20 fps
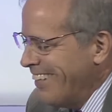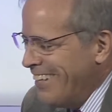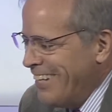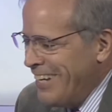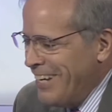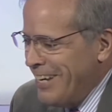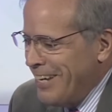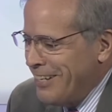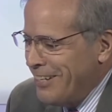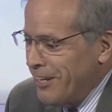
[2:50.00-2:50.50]

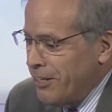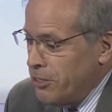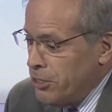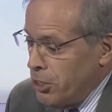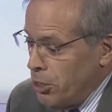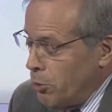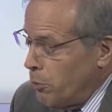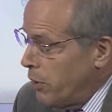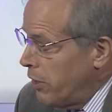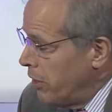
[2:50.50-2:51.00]
And uh, you
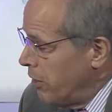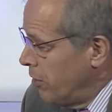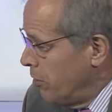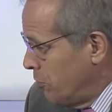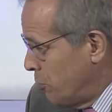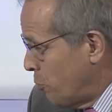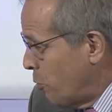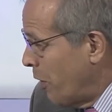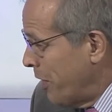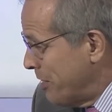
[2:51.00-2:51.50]
don't want to hear
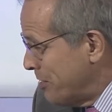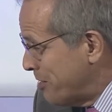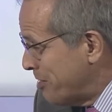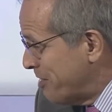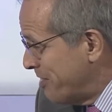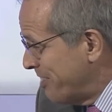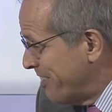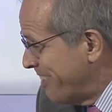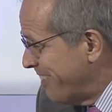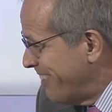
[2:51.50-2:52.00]

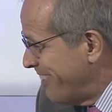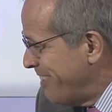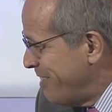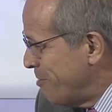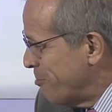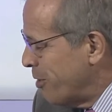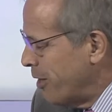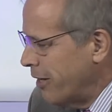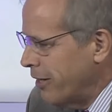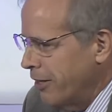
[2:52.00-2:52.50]
twice. Mm-hmm.
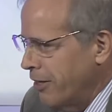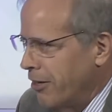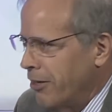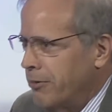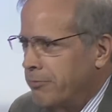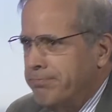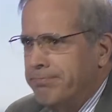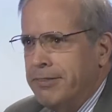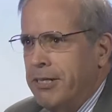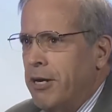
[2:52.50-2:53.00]
You want to
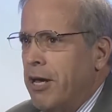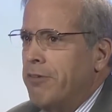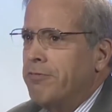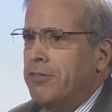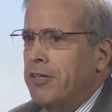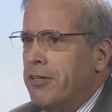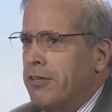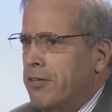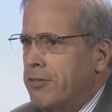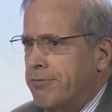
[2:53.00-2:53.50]
hear, you know, I've
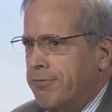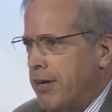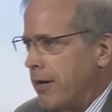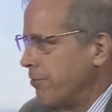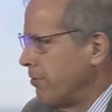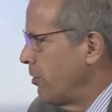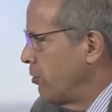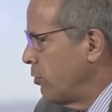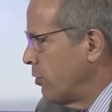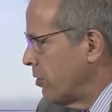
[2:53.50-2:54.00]
done this
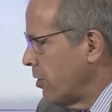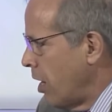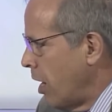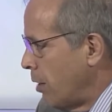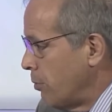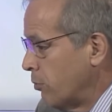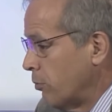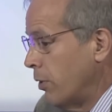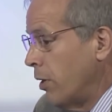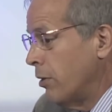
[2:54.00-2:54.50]
500
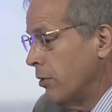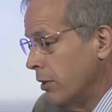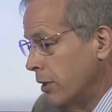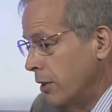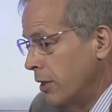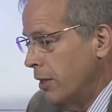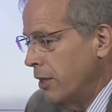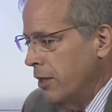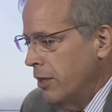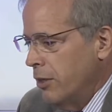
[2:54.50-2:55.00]
times. Well,
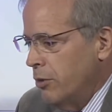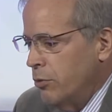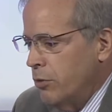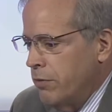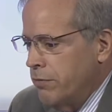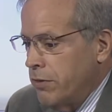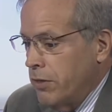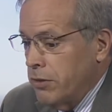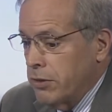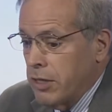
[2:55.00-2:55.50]

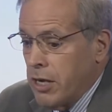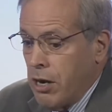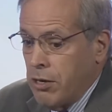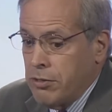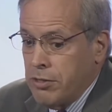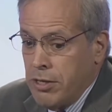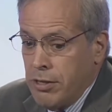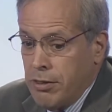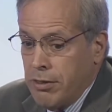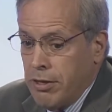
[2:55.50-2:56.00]
we've done CAR
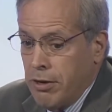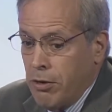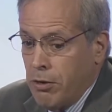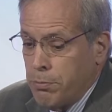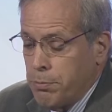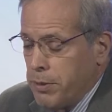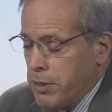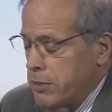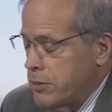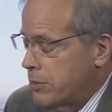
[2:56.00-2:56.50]
T
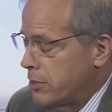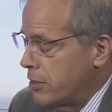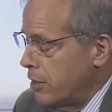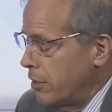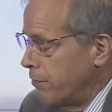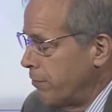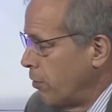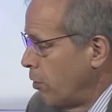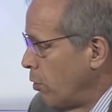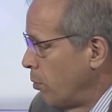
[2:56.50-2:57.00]
therapy at City
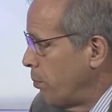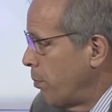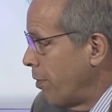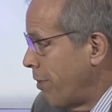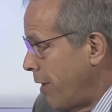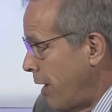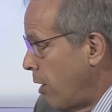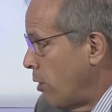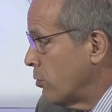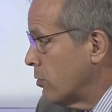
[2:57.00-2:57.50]
of Hope a
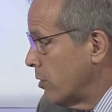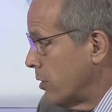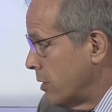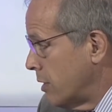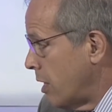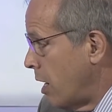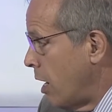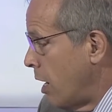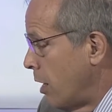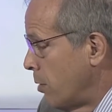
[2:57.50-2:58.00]
thousand
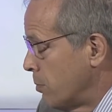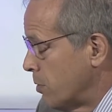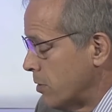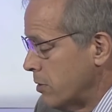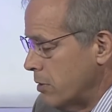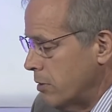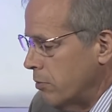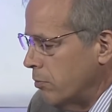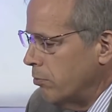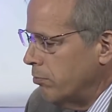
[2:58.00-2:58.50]

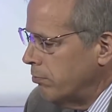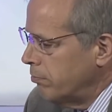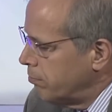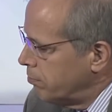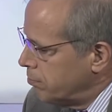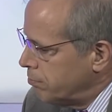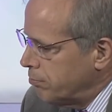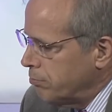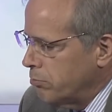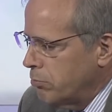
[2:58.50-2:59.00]
times,
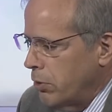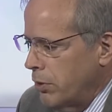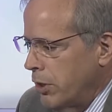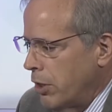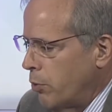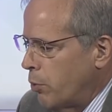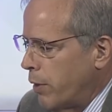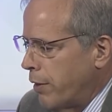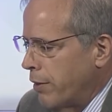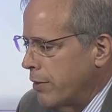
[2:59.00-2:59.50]
but you
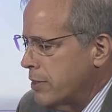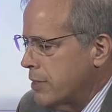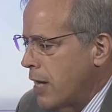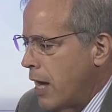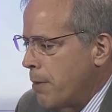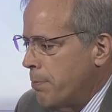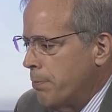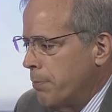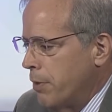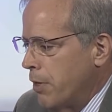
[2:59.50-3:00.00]
know, one of the
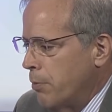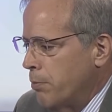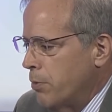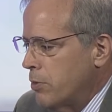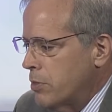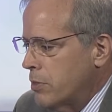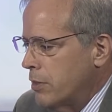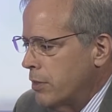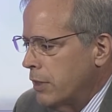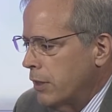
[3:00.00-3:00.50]
top
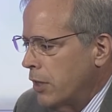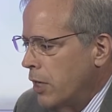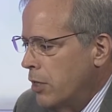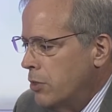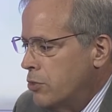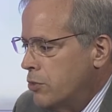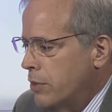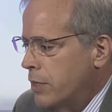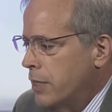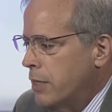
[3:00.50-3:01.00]
numbers in the
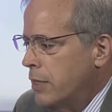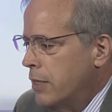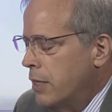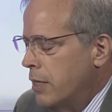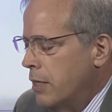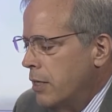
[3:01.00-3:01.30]
country,